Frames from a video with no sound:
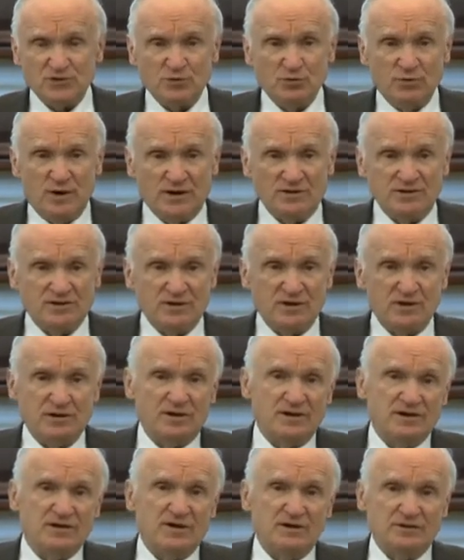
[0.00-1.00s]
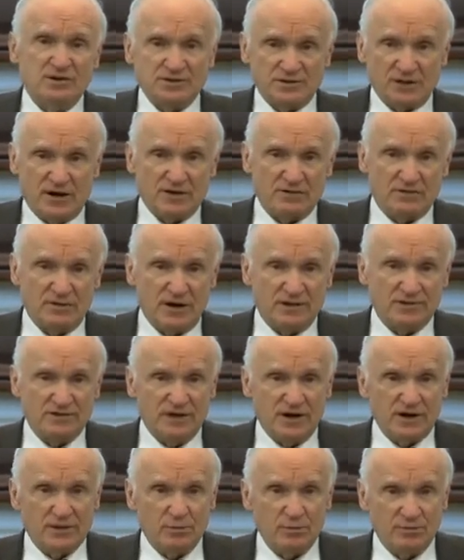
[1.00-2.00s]
The Lord
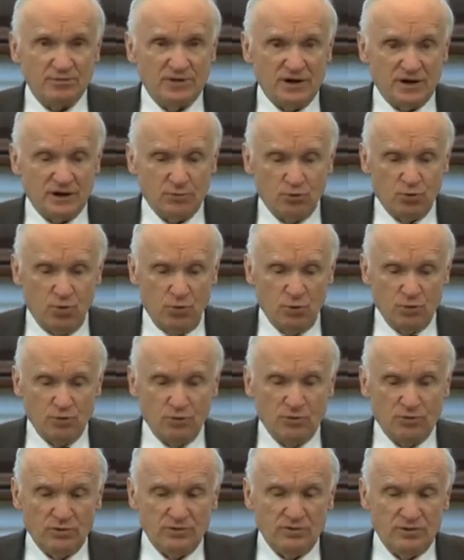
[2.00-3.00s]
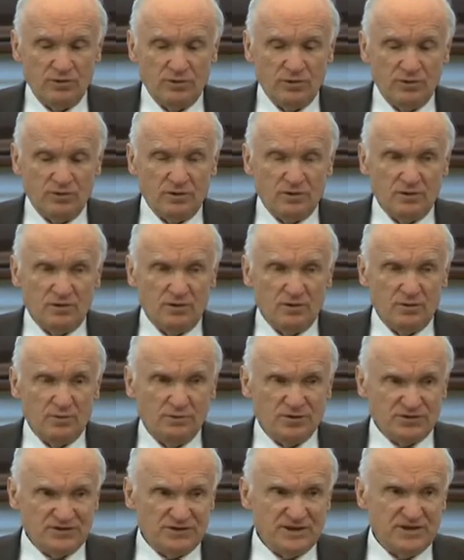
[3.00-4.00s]
rebuked the hypocrites
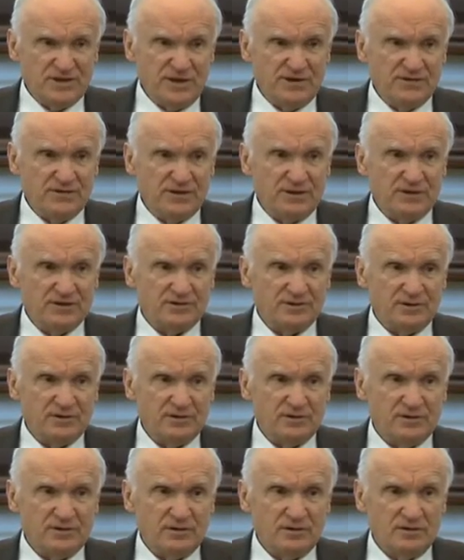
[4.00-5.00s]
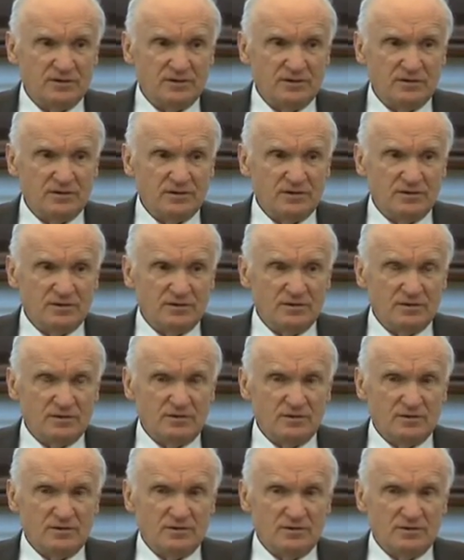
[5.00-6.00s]
so many times
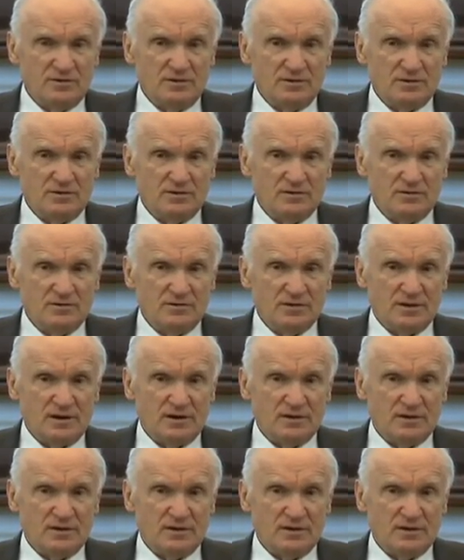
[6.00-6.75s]
in Gospel.